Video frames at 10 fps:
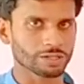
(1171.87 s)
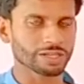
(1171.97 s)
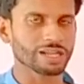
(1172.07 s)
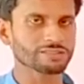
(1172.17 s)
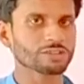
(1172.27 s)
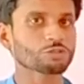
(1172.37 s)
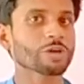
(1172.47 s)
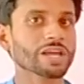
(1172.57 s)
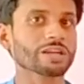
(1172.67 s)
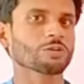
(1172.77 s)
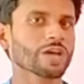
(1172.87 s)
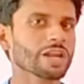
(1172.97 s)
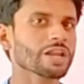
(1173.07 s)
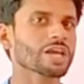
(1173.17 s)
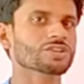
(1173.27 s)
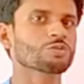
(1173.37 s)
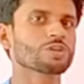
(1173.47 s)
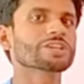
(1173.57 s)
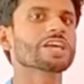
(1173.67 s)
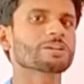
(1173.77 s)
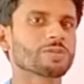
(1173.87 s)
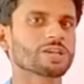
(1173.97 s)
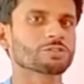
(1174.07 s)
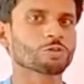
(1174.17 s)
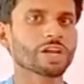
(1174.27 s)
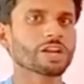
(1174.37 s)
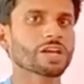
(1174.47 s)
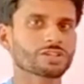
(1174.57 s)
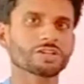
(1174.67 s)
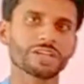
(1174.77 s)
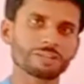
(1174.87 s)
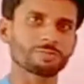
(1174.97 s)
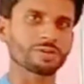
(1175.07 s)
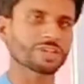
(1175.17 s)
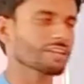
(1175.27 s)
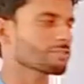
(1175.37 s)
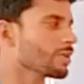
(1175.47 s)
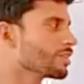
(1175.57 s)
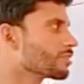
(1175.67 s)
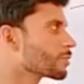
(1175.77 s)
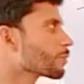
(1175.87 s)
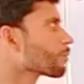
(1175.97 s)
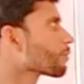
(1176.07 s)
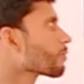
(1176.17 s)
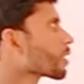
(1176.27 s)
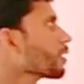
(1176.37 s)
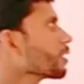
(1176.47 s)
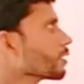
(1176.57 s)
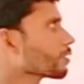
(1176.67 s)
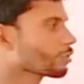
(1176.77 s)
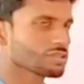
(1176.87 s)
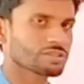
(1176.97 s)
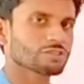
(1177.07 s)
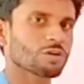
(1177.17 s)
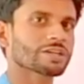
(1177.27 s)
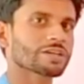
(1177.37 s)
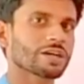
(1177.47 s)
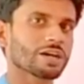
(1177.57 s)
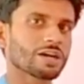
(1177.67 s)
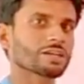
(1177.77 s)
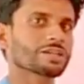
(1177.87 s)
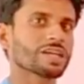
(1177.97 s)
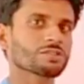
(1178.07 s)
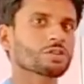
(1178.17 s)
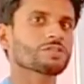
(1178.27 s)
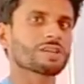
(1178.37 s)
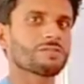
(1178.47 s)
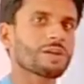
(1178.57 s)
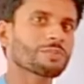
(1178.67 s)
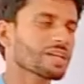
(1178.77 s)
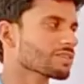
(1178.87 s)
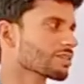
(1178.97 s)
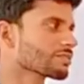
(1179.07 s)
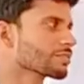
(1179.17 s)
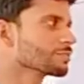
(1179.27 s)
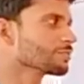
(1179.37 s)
tells us when an action will take place, or when an action takes place. So this is what tense of the verb tells us.